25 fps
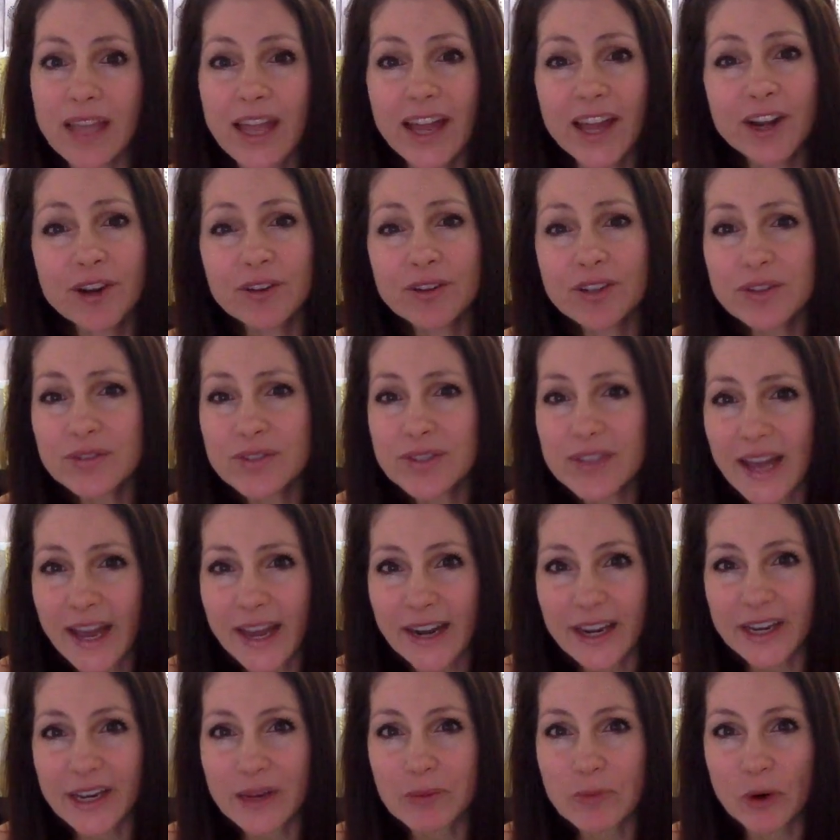I don't use that
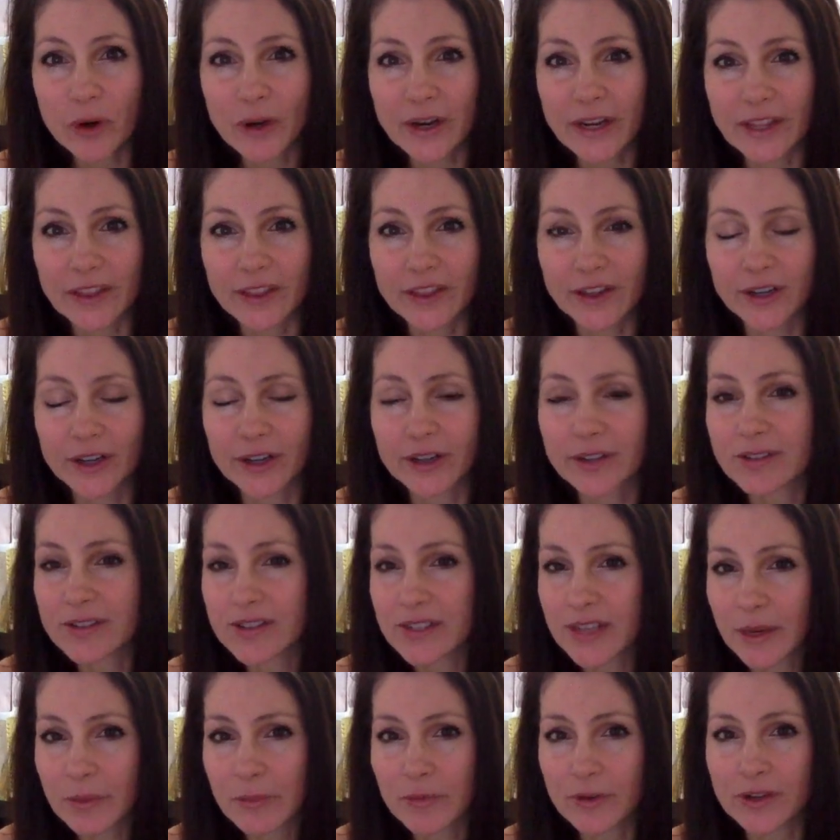anymore either.
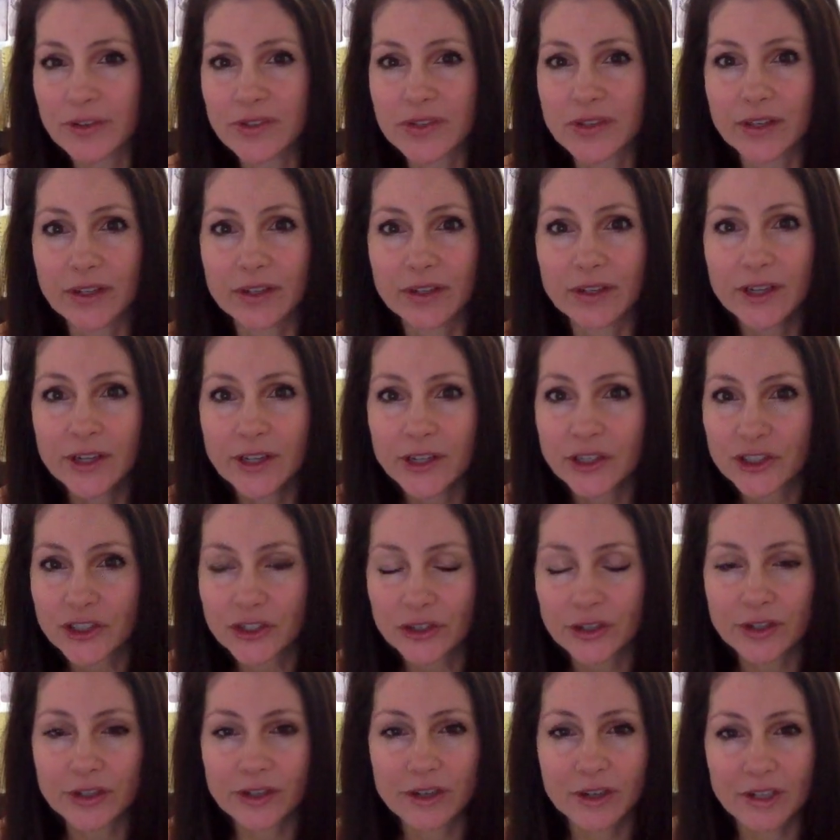Same reason,
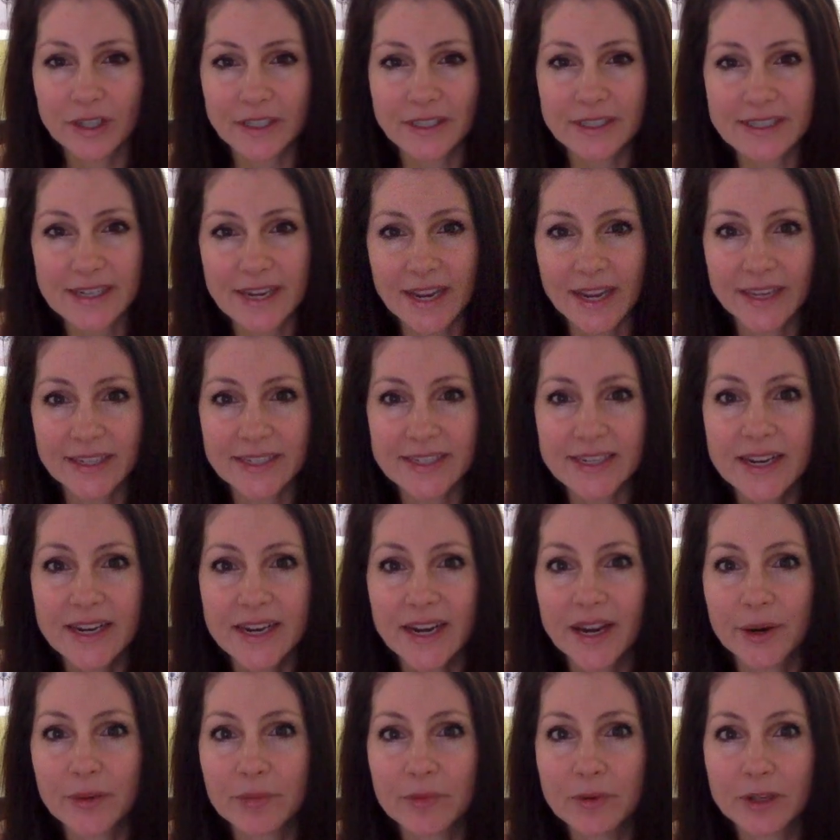sugar content.
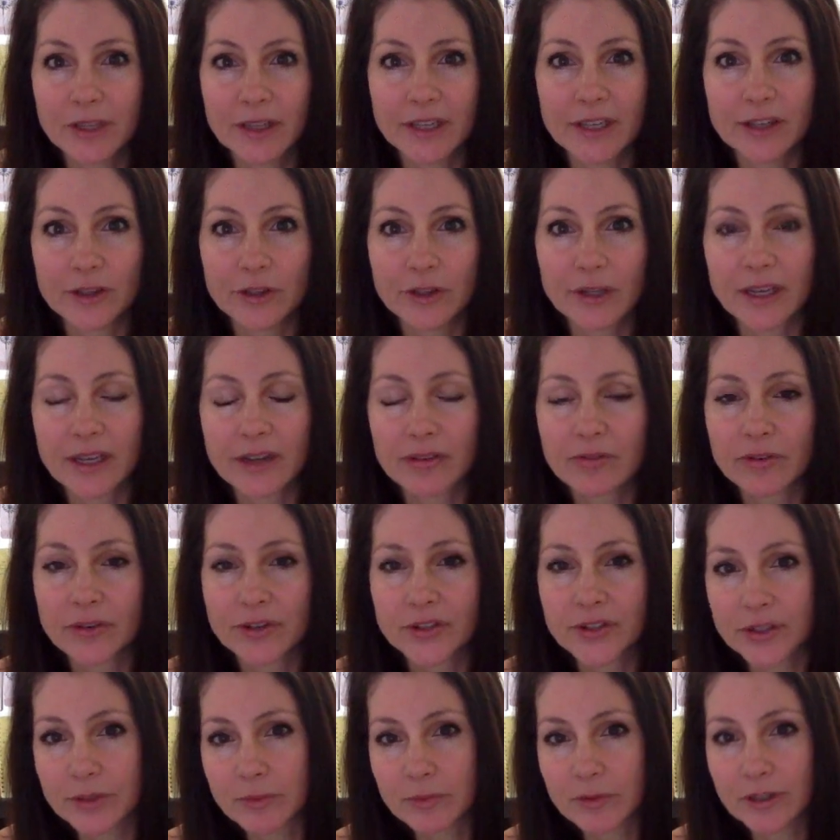I'm really looking for
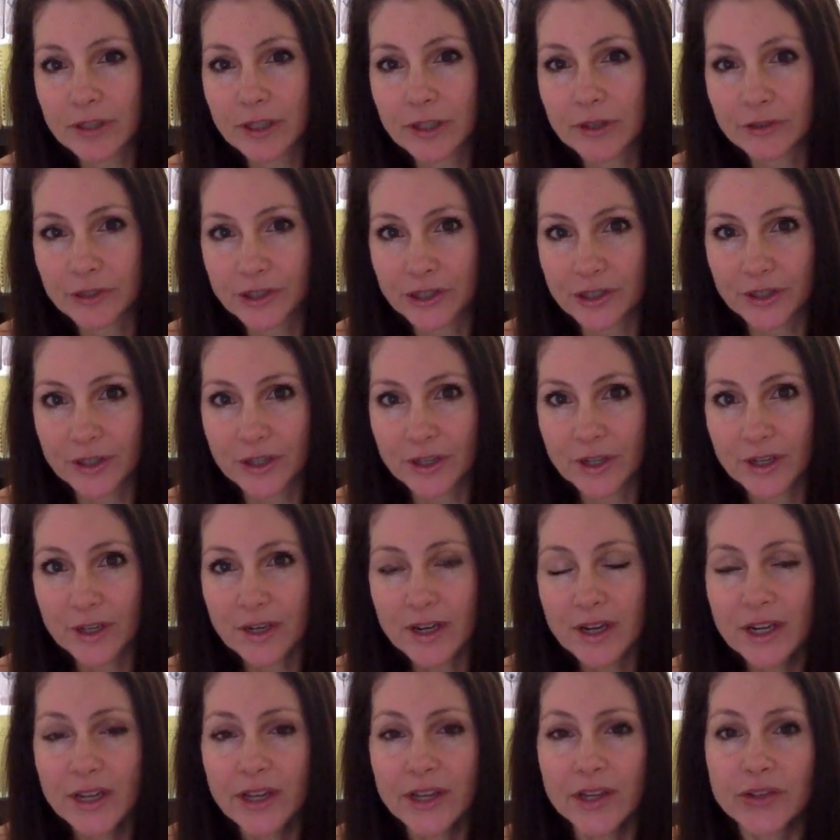super low sugar.
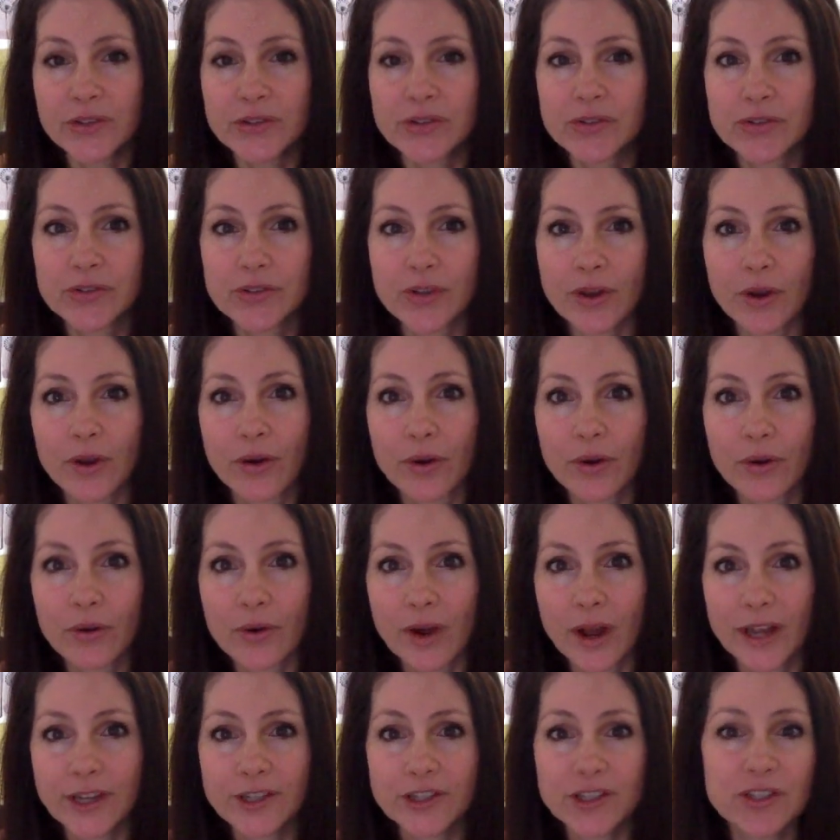So
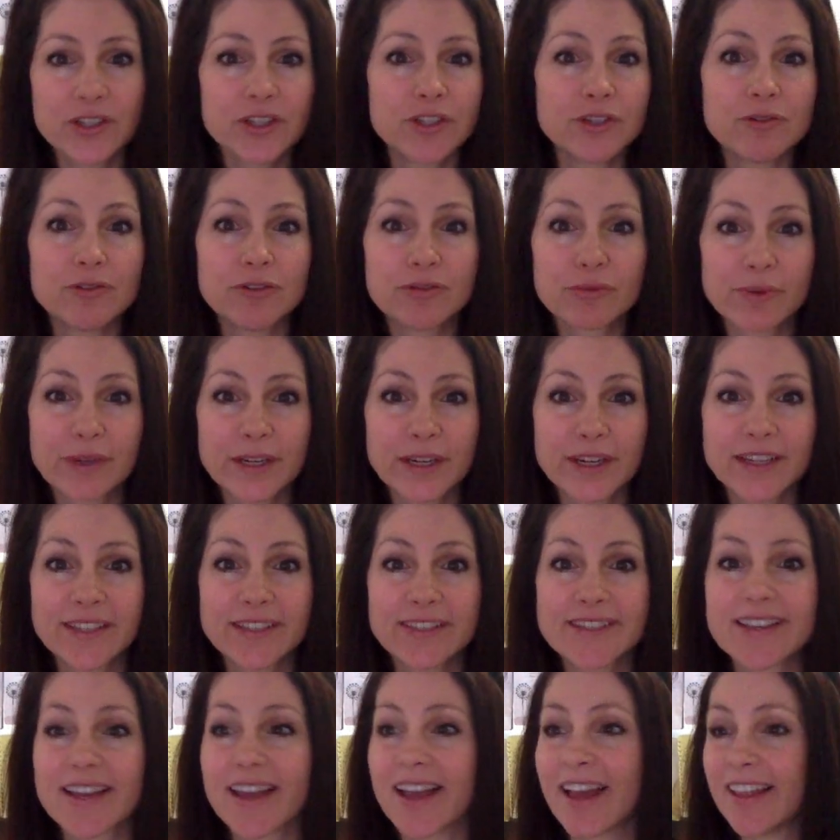I just do
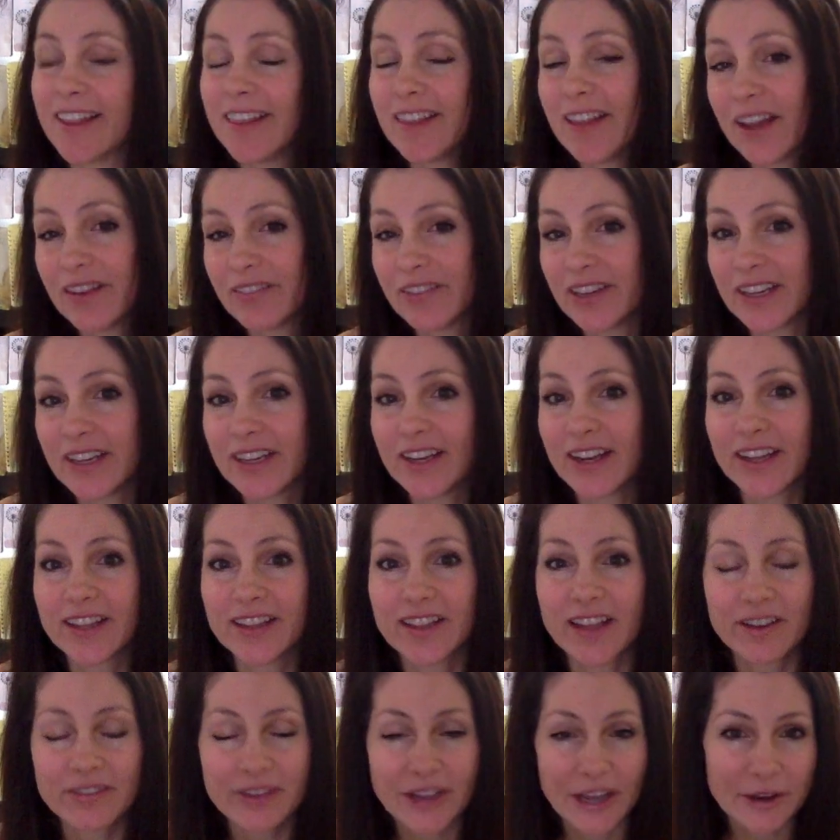greens. I love it. I
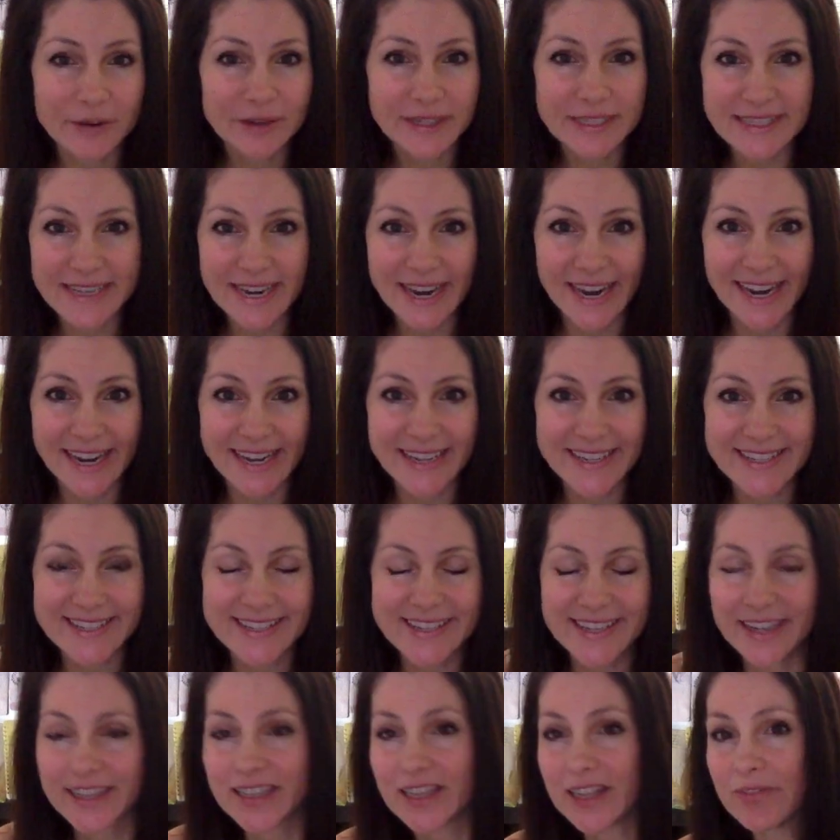love how it
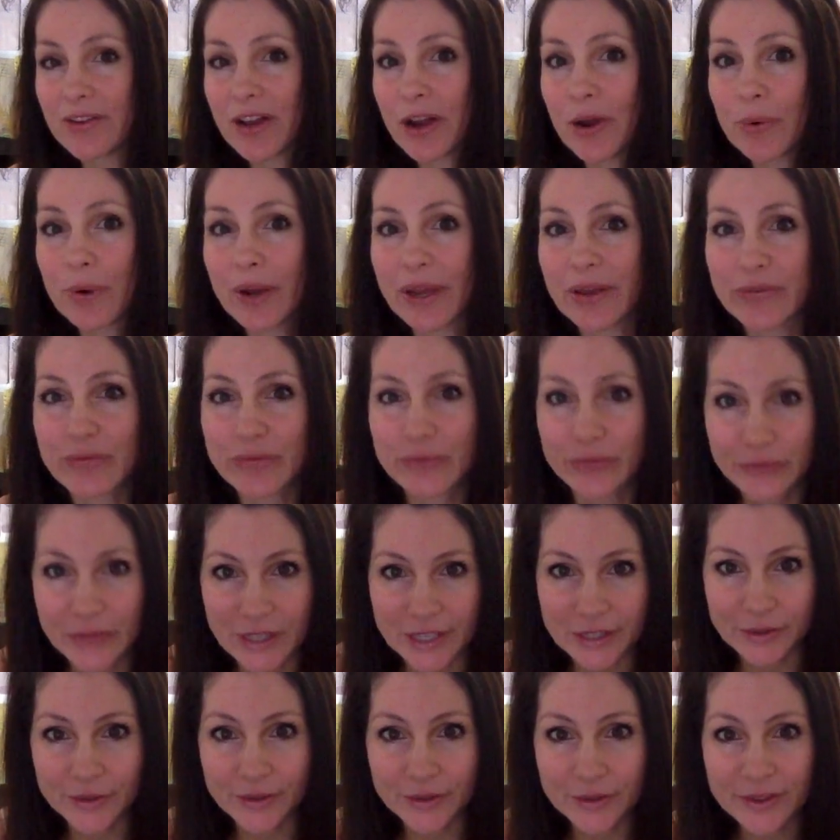tastes. I love how I
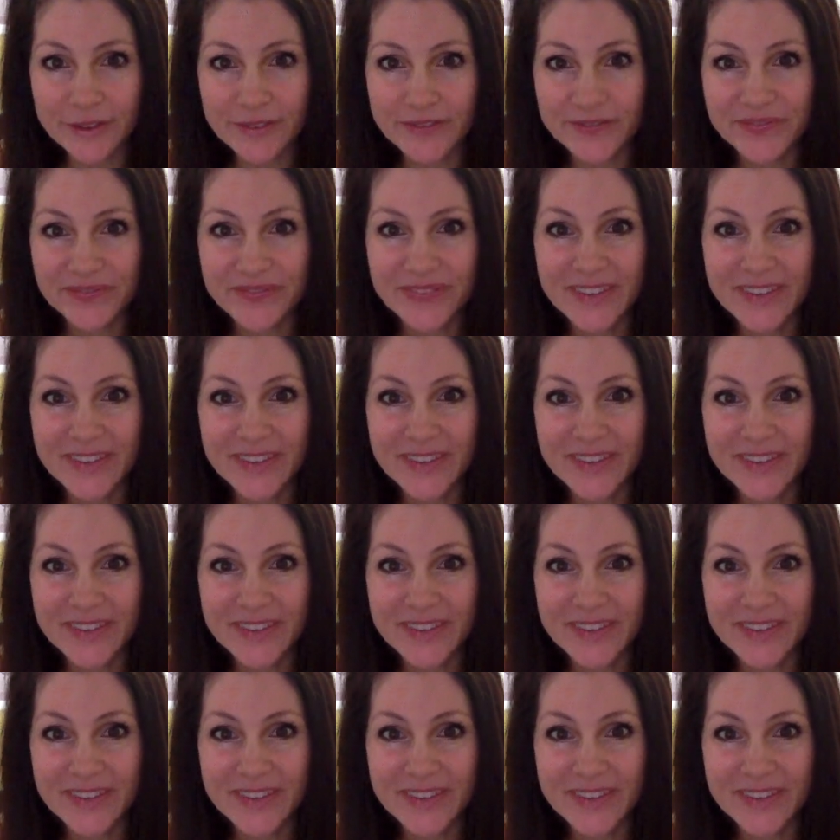feel.